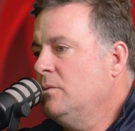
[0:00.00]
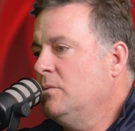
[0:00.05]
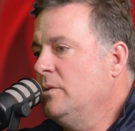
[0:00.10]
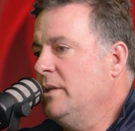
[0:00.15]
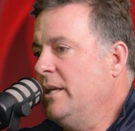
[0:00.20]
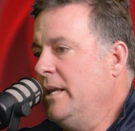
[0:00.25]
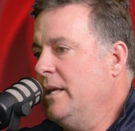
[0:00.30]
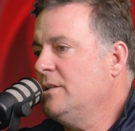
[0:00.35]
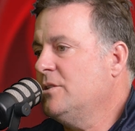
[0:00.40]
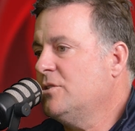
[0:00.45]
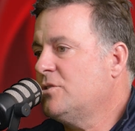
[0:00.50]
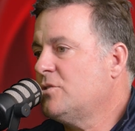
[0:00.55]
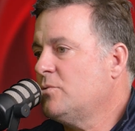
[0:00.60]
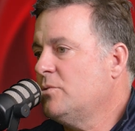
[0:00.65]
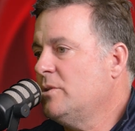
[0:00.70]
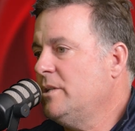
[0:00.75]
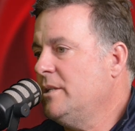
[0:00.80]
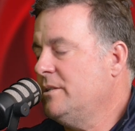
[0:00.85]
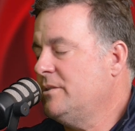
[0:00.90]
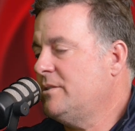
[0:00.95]

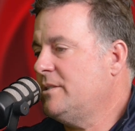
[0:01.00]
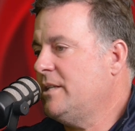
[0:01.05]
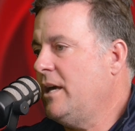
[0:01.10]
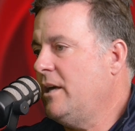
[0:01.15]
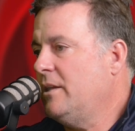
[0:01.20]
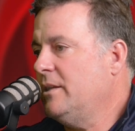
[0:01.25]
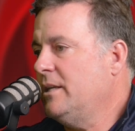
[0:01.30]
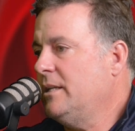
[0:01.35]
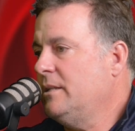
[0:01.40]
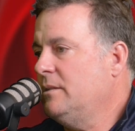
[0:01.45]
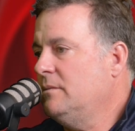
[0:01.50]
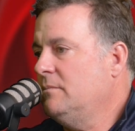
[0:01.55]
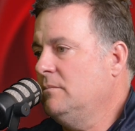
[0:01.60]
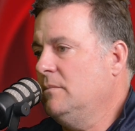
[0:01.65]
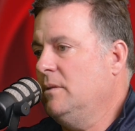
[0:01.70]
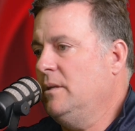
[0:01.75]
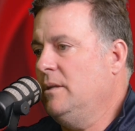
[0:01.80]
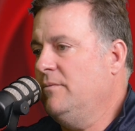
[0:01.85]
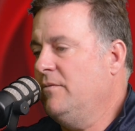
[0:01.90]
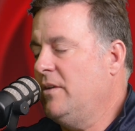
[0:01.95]
industry is telling
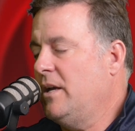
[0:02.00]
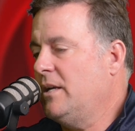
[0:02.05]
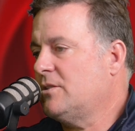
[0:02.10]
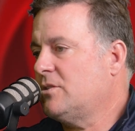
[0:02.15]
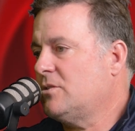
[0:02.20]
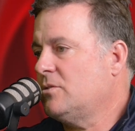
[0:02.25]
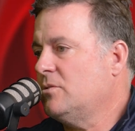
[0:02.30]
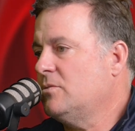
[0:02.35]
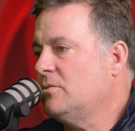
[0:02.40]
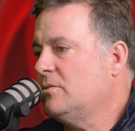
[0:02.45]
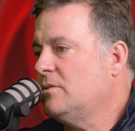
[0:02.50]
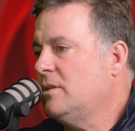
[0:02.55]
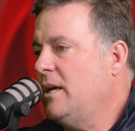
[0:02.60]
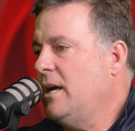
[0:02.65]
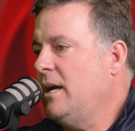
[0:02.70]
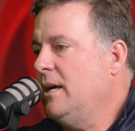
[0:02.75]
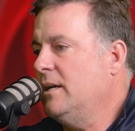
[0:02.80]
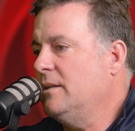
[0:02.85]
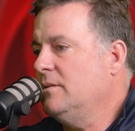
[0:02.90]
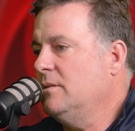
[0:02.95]
investors
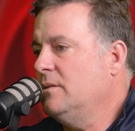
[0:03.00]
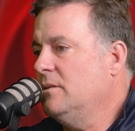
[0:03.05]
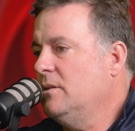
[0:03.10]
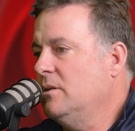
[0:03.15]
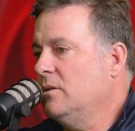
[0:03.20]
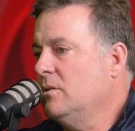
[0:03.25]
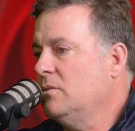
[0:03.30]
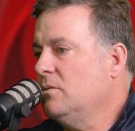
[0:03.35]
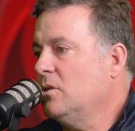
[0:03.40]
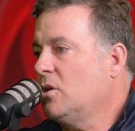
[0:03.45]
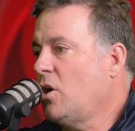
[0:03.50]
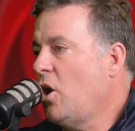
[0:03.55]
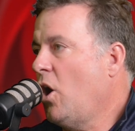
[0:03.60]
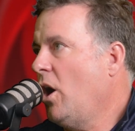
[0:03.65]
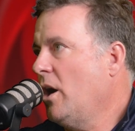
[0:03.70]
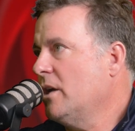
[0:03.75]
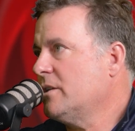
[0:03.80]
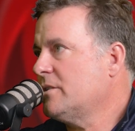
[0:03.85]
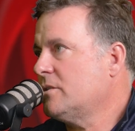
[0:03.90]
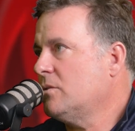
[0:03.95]
that the
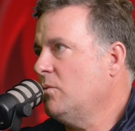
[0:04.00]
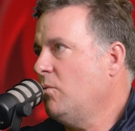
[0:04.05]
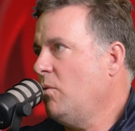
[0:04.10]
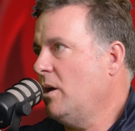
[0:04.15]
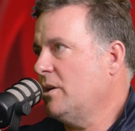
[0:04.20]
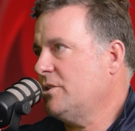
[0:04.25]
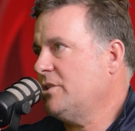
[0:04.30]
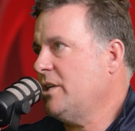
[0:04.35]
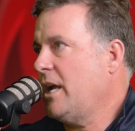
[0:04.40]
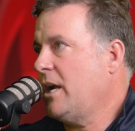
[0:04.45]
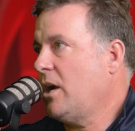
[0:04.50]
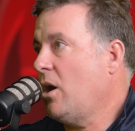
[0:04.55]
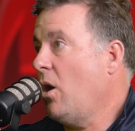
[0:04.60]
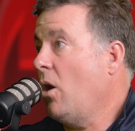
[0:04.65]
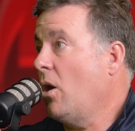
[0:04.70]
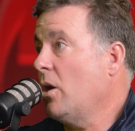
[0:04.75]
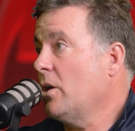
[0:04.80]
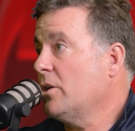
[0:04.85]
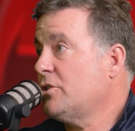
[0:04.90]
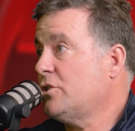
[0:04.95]
cost to wash that
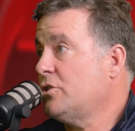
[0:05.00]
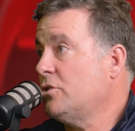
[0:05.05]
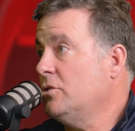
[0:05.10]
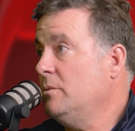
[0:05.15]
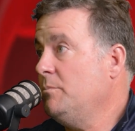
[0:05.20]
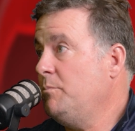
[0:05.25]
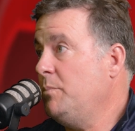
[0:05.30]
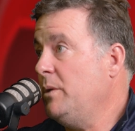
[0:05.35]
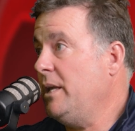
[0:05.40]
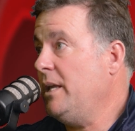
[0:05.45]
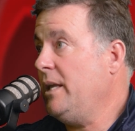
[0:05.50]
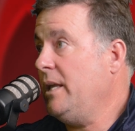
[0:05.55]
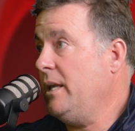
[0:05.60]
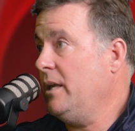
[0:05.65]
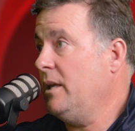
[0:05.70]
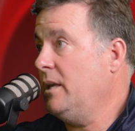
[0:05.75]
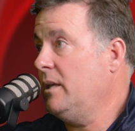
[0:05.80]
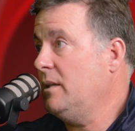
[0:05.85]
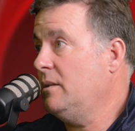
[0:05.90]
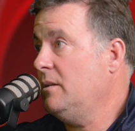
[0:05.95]
car should be
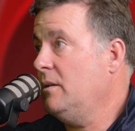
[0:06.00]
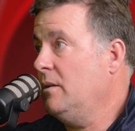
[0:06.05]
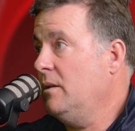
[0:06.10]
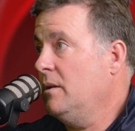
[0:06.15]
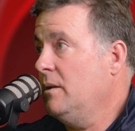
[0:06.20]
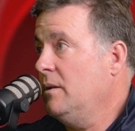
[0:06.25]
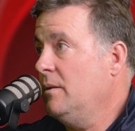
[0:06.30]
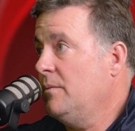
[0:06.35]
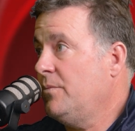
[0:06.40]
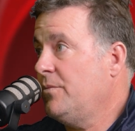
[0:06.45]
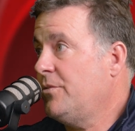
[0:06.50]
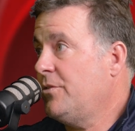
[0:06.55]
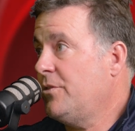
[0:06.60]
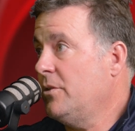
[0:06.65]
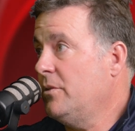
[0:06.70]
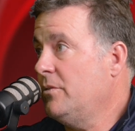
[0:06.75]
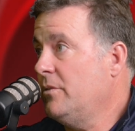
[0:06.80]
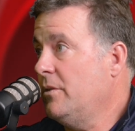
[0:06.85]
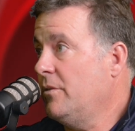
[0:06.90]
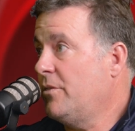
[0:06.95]
in
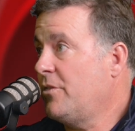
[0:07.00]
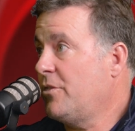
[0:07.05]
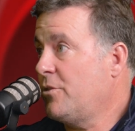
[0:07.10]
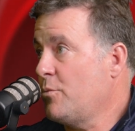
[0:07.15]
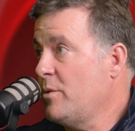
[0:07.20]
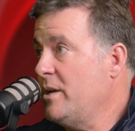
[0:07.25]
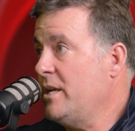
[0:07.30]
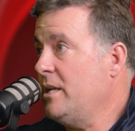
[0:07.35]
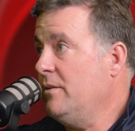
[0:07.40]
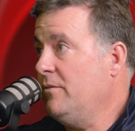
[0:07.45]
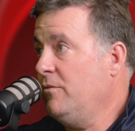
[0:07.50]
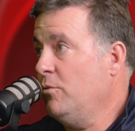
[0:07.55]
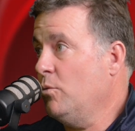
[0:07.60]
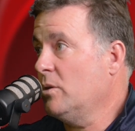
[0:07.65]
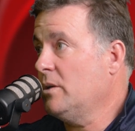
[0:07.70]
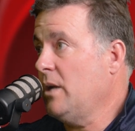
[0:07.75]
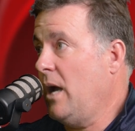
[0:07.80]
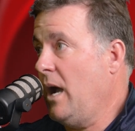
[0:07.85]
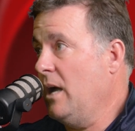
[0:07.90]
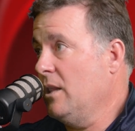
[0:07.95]
the $3 to
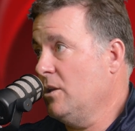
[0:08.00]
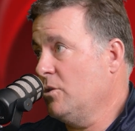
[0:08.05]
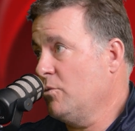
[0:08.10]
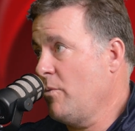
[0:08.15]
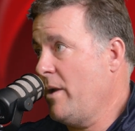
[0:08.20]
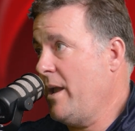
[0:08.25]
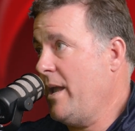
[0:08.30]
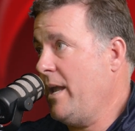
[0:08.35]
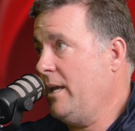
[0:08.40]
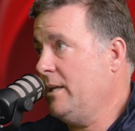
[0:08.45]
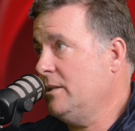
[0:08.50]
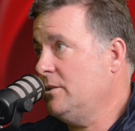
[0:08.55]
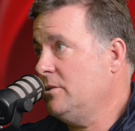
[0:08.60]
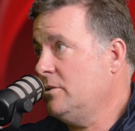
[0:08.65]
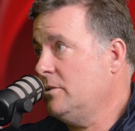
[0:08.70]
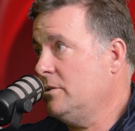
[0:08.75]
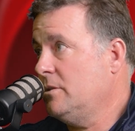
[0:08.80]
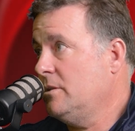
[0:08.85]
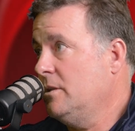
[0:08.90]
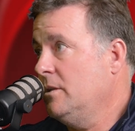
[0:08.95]
$4
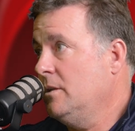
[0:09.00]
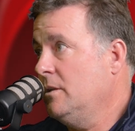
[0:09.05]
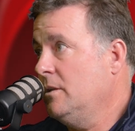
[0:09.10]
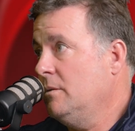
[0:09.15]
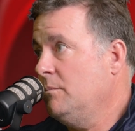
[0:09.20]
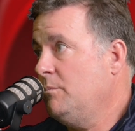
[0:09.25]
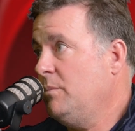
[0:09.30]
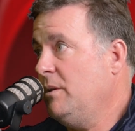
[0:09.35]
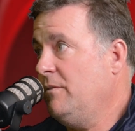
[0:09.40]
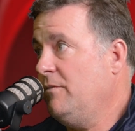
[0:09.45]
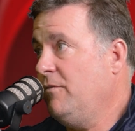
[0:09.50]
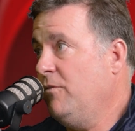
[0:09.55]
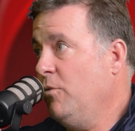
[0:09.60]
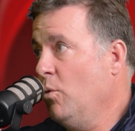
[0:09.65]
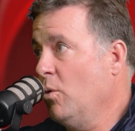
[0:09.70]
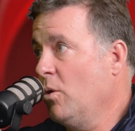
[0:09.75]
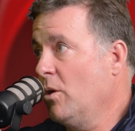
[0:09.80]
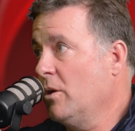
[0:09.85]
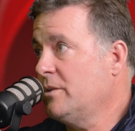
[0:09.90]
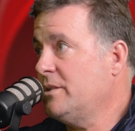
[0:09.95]
range
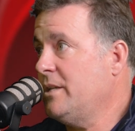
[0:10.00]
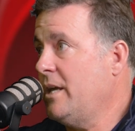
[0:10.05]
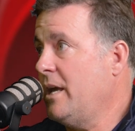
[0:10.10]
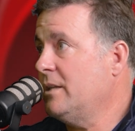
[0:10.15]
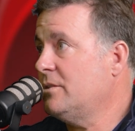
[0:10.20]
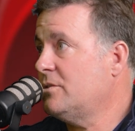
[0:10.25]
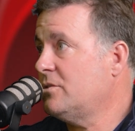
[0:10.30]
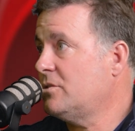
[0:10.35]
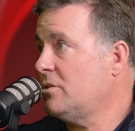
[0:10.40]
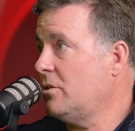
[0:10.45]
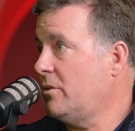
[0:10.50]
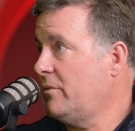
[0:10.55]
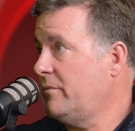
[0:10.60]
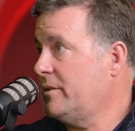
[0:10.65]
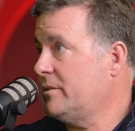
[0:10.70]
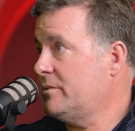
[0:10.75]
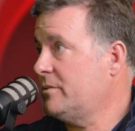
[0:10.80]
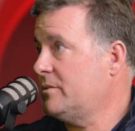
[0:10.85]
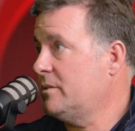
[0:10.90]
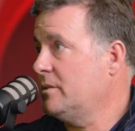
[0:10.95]
before debt
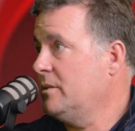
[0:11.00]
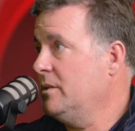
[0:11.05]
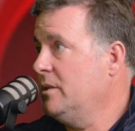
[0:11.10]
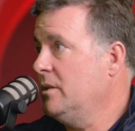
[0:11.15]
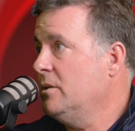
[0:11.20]
service.